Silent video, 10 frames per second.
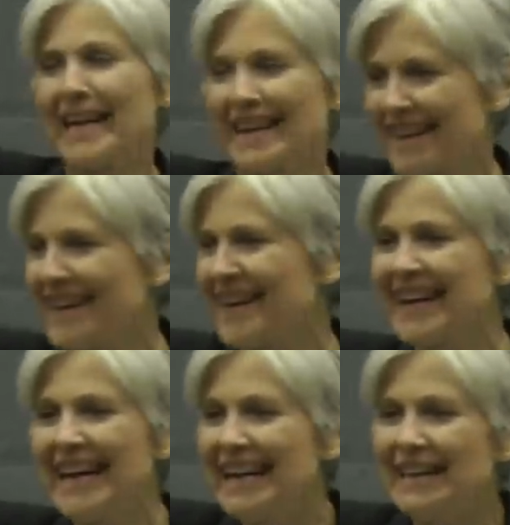right
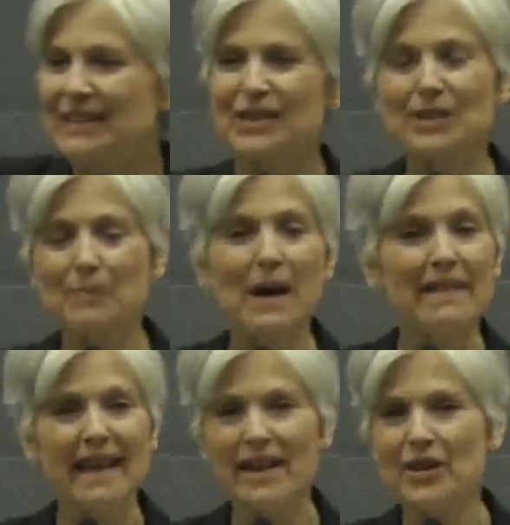here. Just
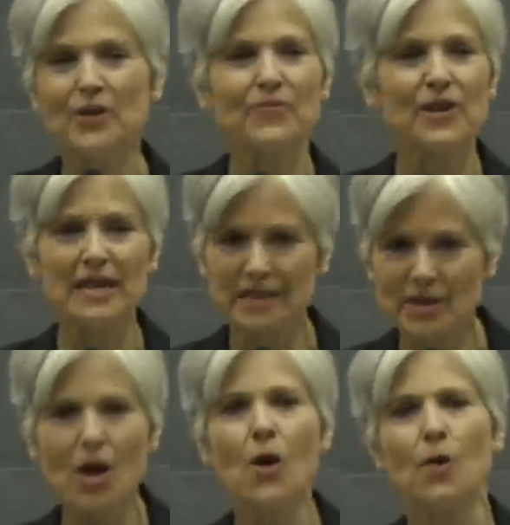by letting your
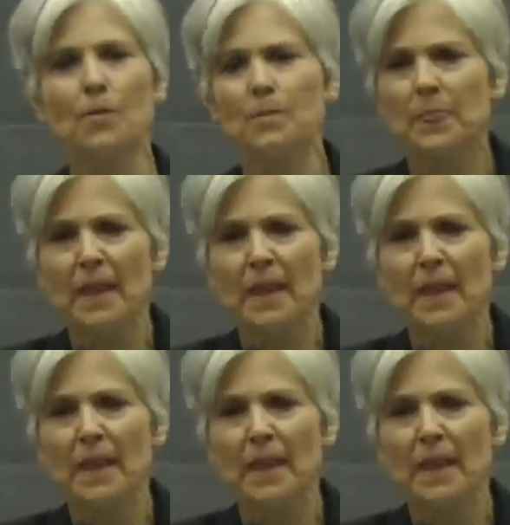friends know.